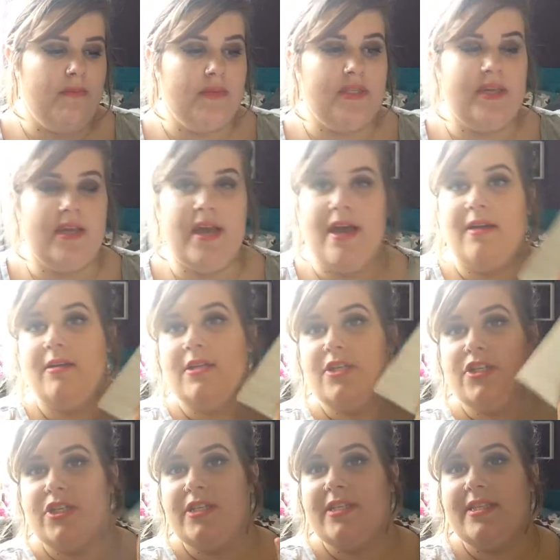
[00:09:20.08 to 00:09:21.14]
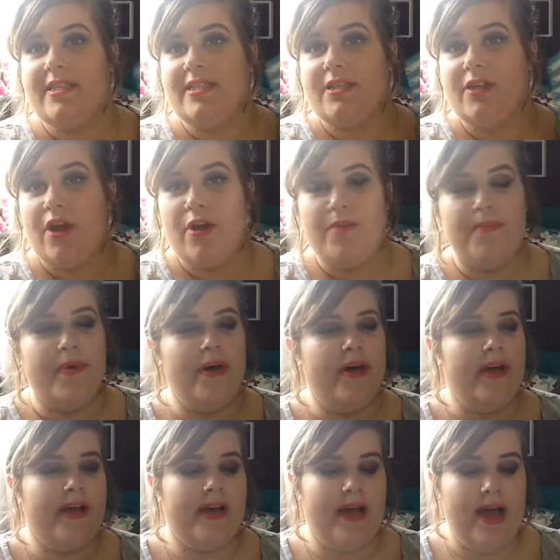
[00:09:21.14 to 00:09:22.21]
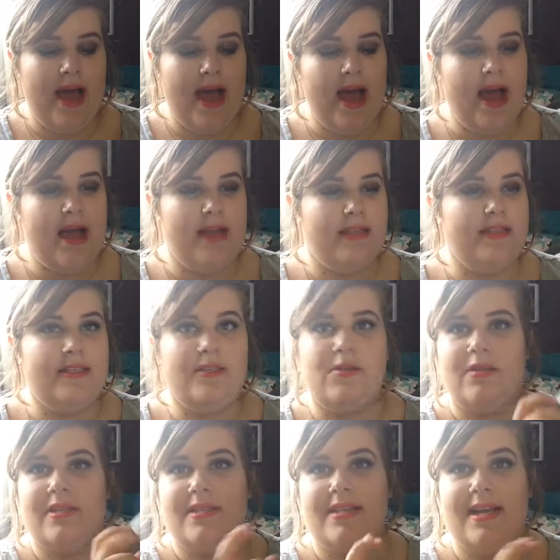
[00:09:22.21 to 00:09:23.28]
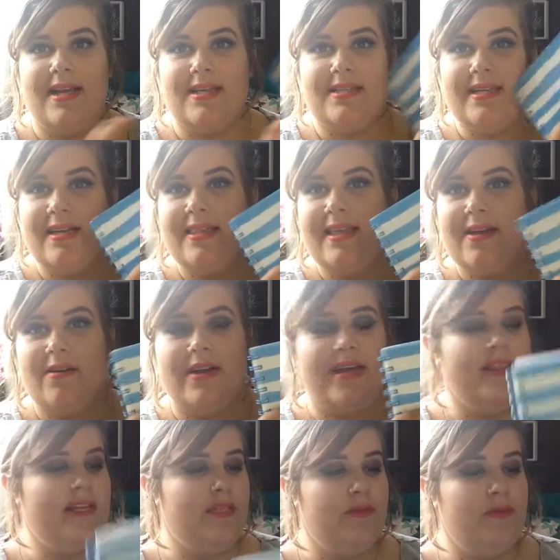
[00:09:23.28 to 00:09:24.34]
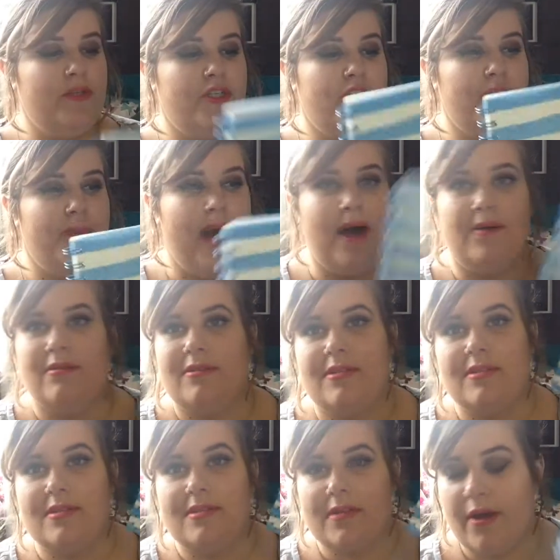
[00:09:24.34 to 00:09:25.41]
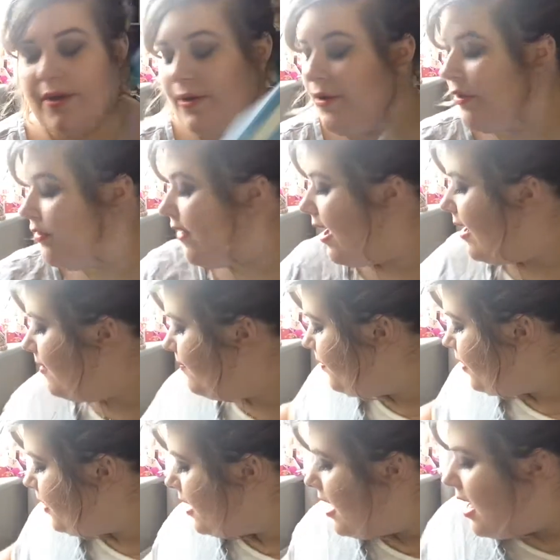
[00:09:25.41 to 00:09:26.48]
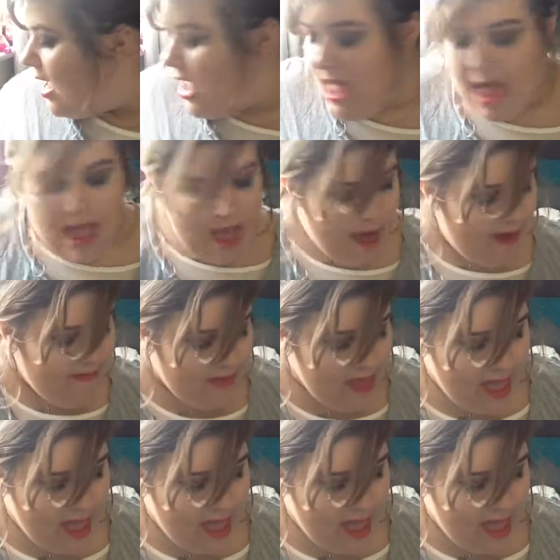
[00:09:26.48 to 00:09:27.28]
So yeah, it's just this notebook, and it's got this elastic thing on it. This was £2, so I got that. And